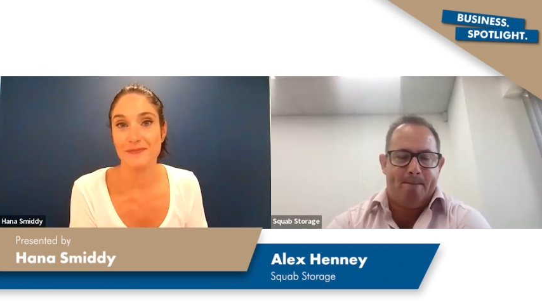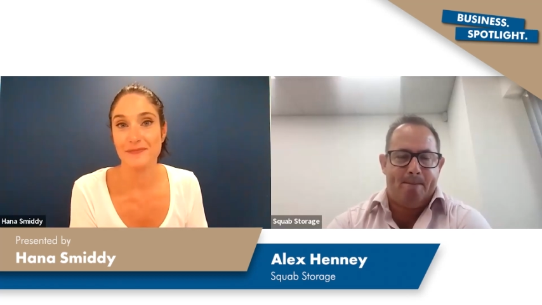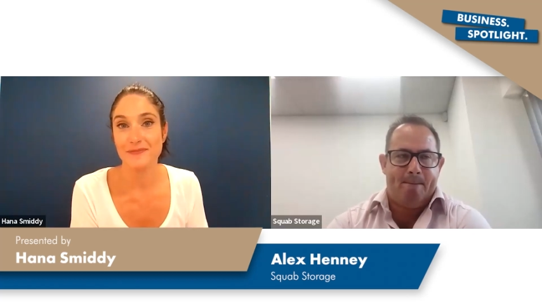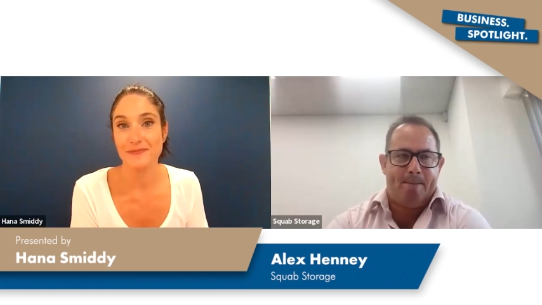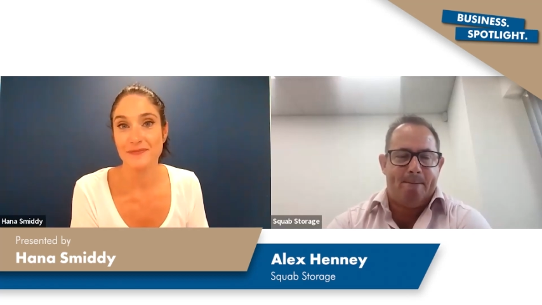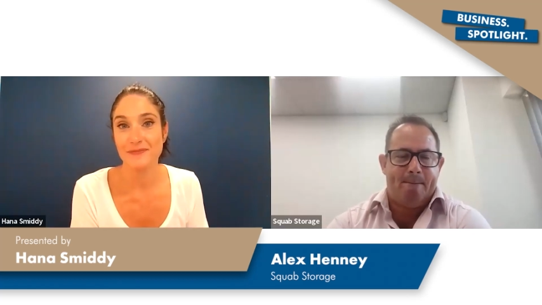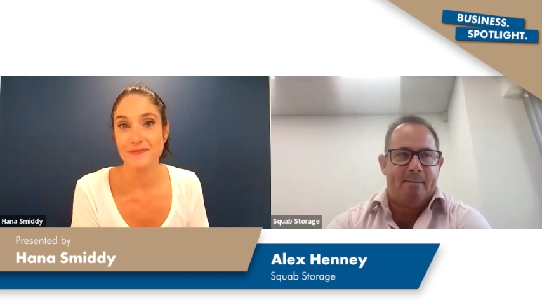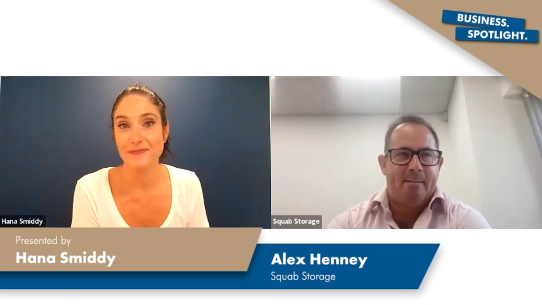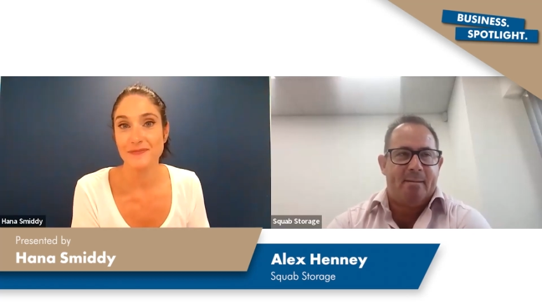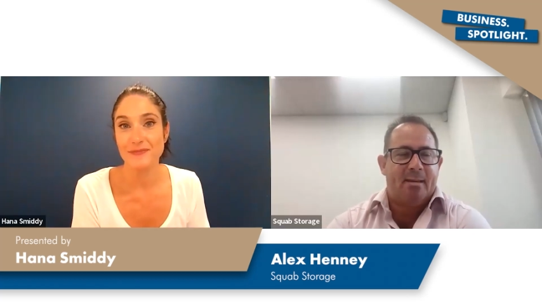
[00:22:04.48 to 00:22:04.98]

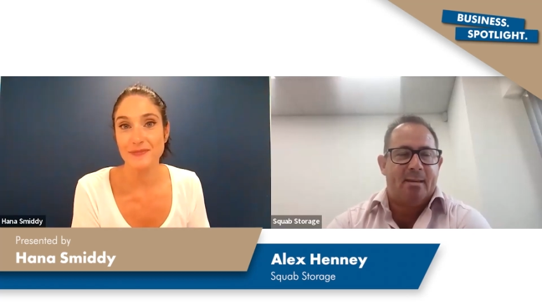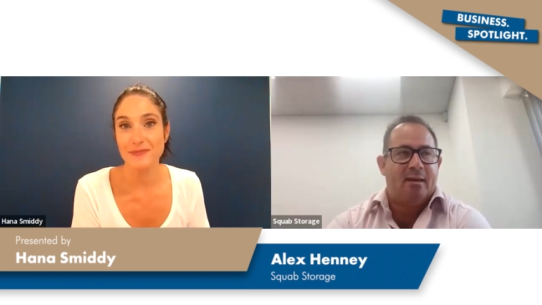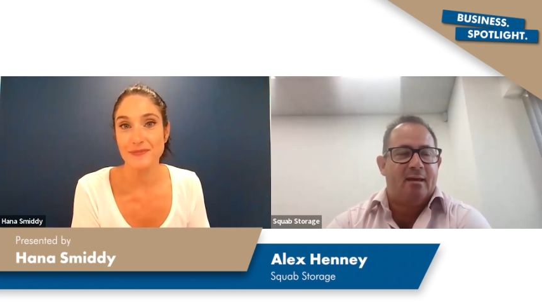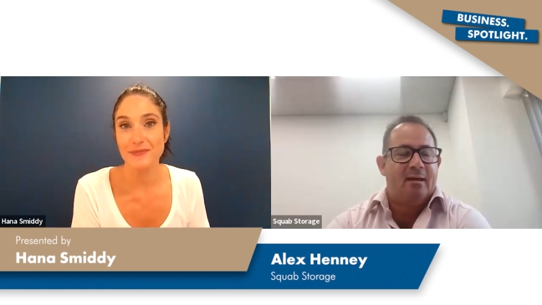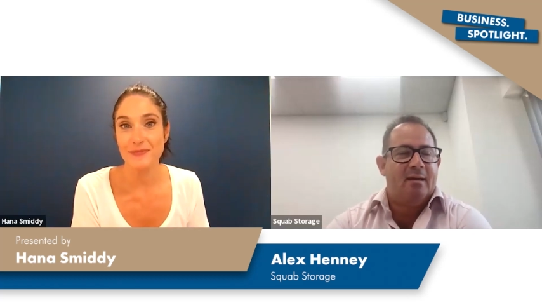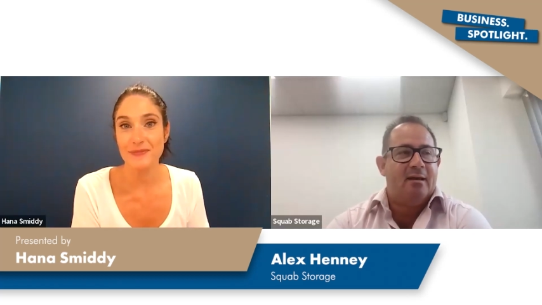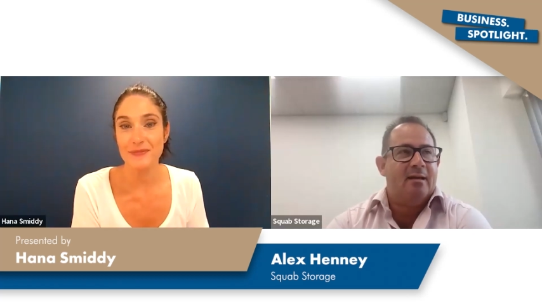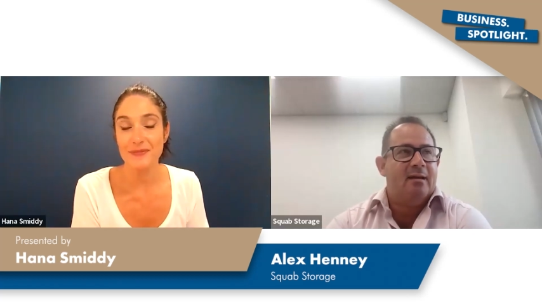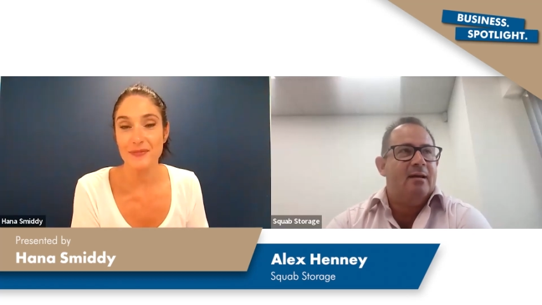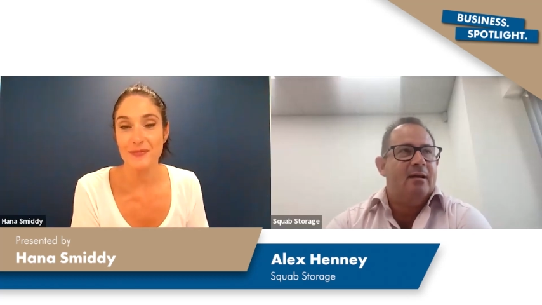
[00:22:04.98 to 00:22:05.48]

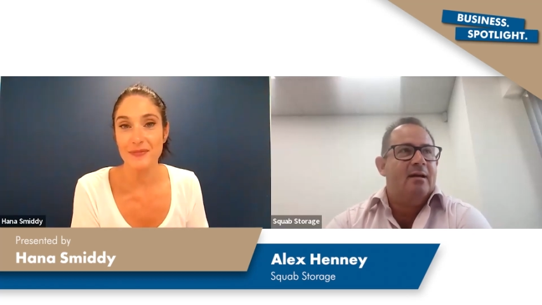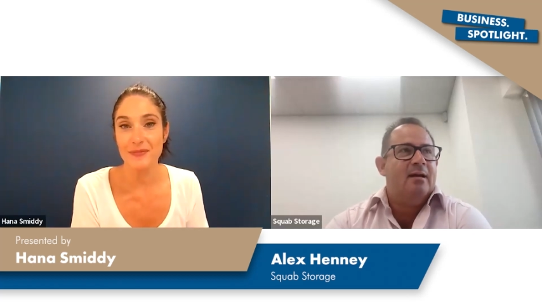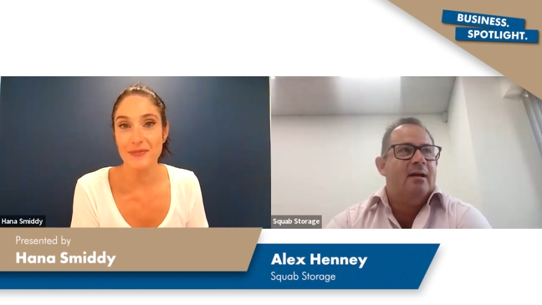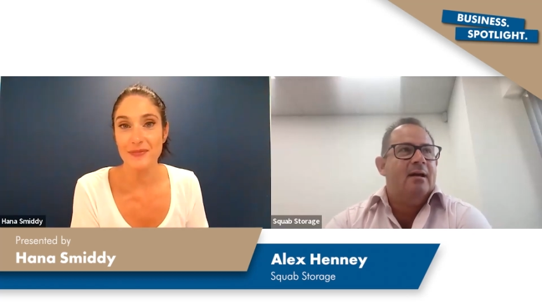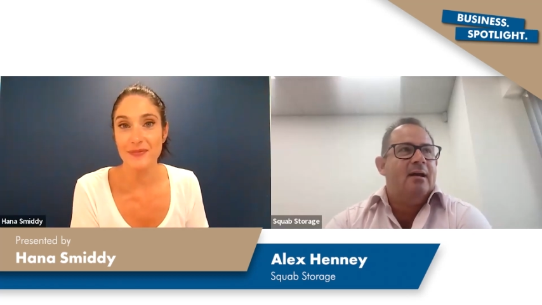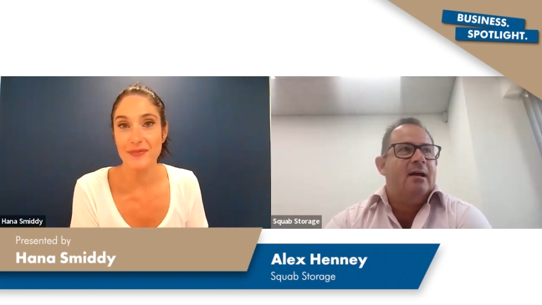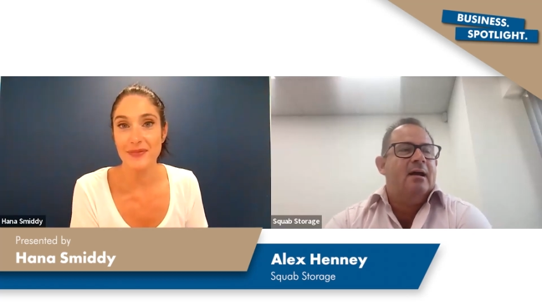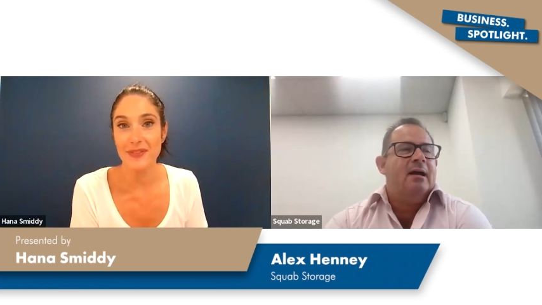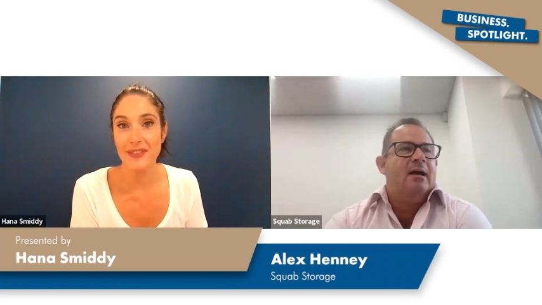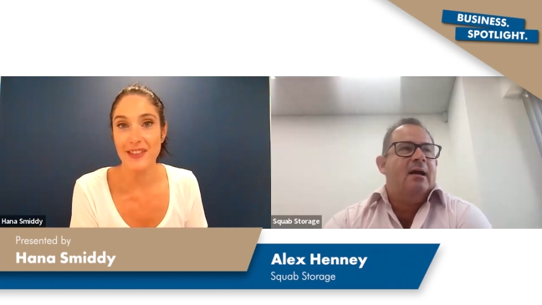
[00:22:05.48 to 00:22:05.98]

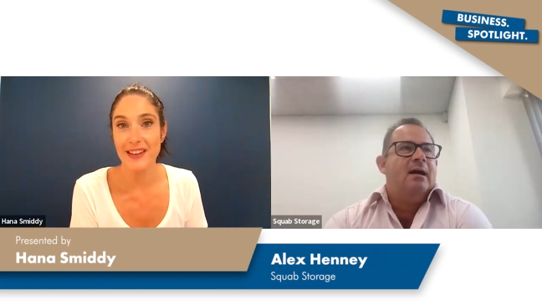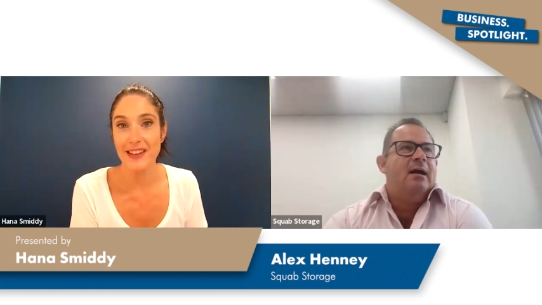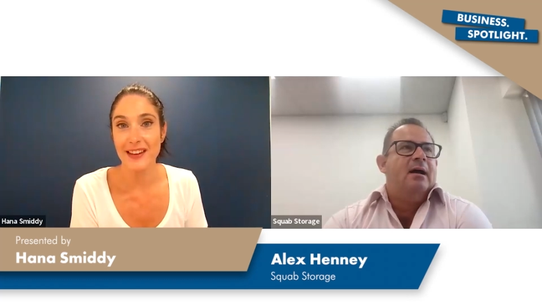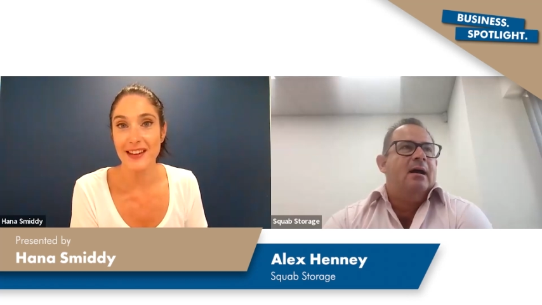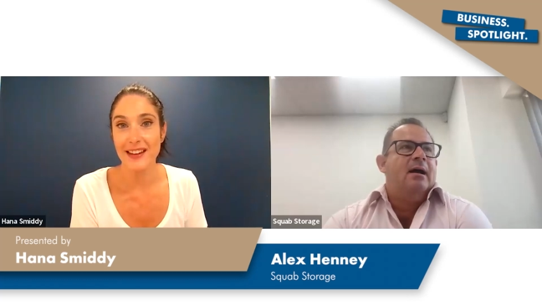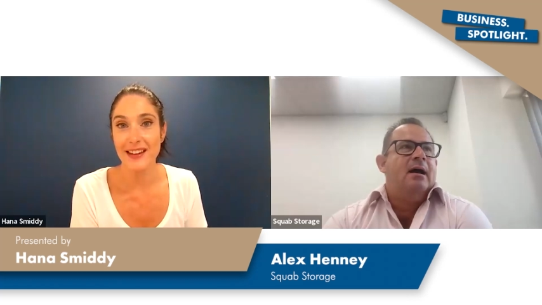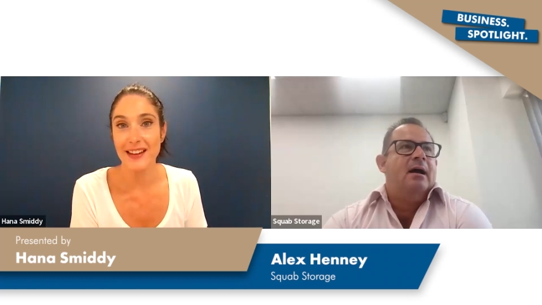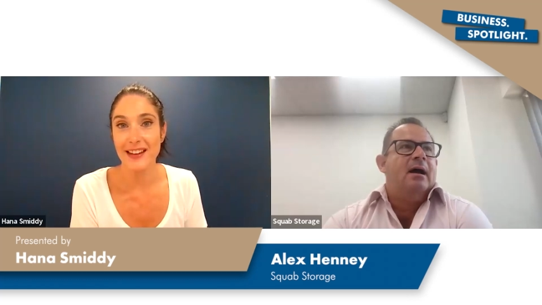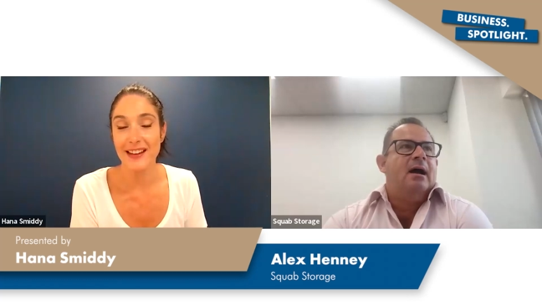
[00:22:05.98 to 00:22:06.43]
No one is speaking in this clip.